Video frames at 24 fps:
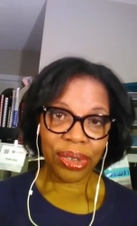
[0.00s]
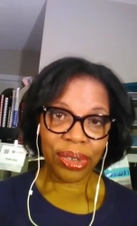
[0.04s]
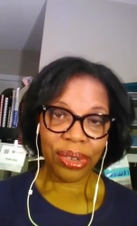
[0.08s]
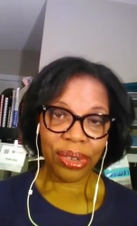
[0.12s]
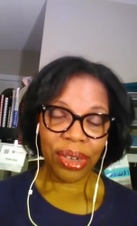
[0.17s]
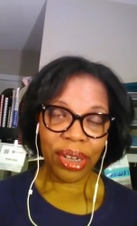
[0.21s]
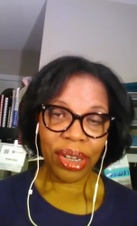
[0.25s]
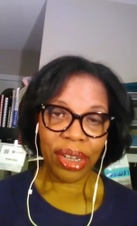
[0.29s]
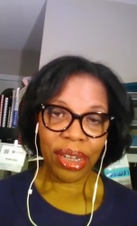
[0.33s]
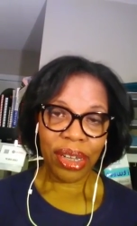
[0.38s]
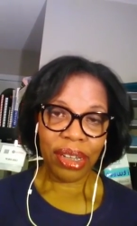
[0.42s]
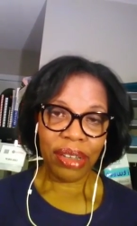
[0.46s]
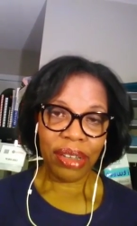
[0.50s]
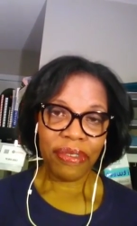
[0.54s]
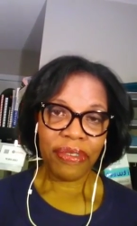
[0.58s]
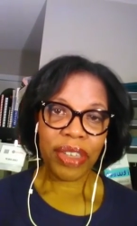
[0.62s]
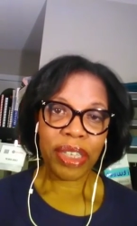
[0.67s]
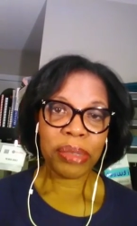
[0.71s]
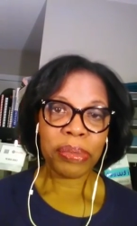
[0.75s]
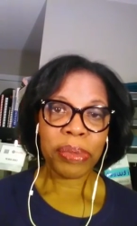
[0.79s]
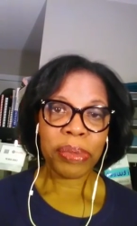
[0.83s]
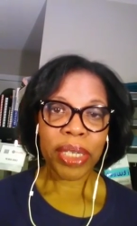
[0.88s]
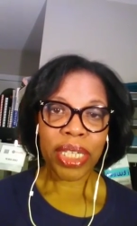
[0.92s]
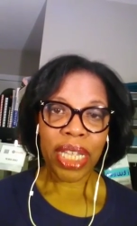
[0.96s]
uh,
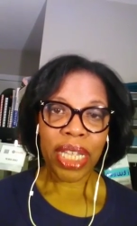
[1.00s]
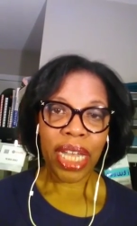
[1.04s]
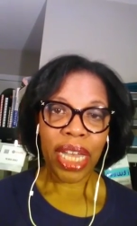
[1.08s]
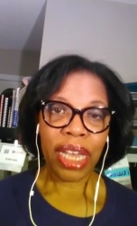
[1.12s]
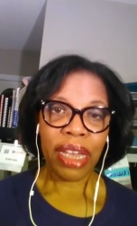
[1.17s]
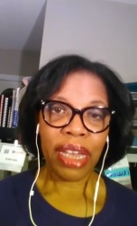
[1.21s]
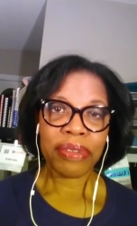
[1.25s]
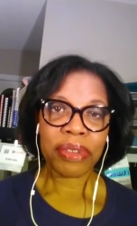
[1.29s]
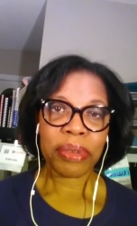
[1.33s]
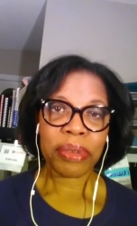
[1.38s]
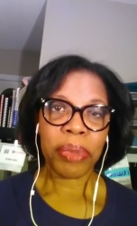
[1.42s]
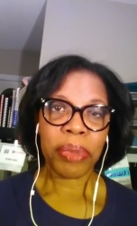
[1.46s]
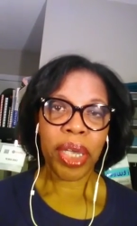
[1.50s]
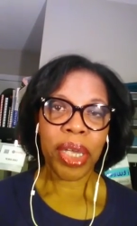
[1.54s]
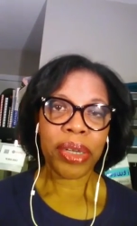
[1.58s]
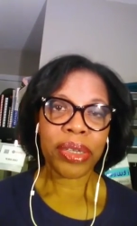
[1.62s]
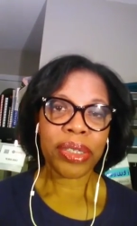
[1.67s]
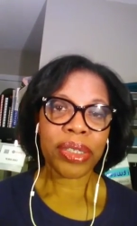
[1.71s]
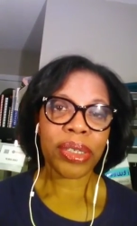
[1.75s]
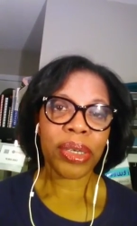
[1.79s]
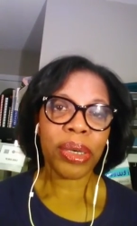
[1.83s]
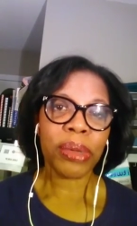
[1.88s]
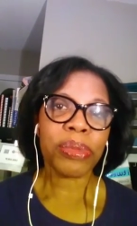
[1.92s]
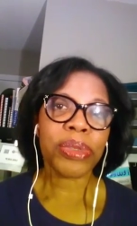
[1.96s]
Facebook Lives and
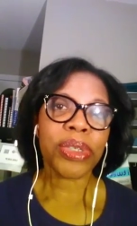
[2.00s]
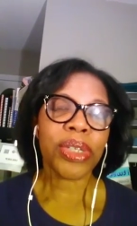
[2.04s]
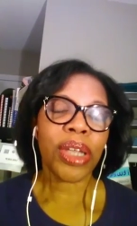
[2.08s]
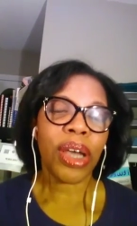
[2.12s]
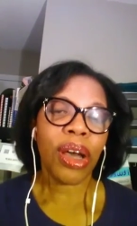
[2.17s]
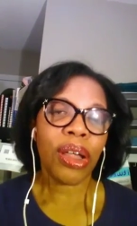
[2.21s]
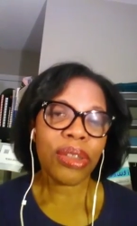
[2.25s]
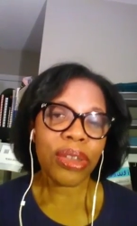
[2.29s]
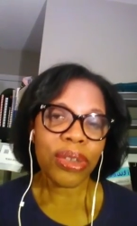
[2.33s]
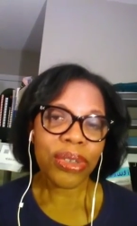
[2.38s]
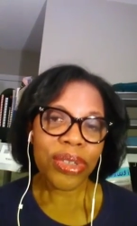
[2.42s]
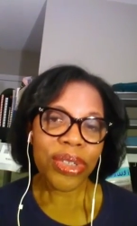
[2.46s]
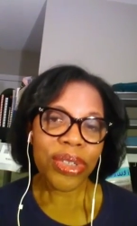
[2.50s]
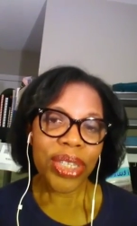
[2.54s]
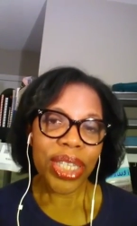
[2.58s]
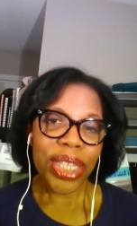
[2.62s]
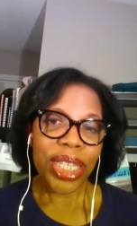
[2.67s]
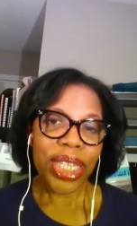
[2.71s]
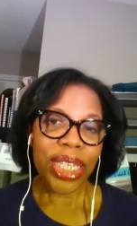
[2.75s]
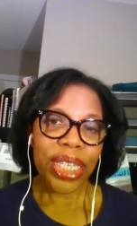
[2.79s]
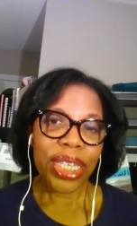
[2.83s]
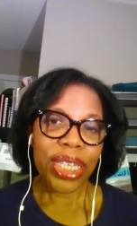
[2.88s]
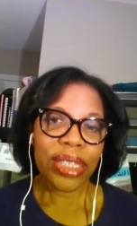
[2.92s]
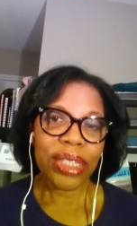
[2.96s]
Periscopes and all those good
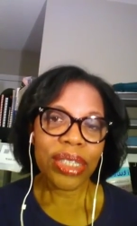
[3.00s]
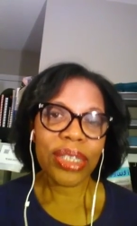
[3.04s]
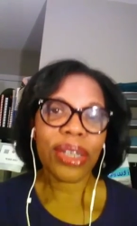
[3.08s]
things.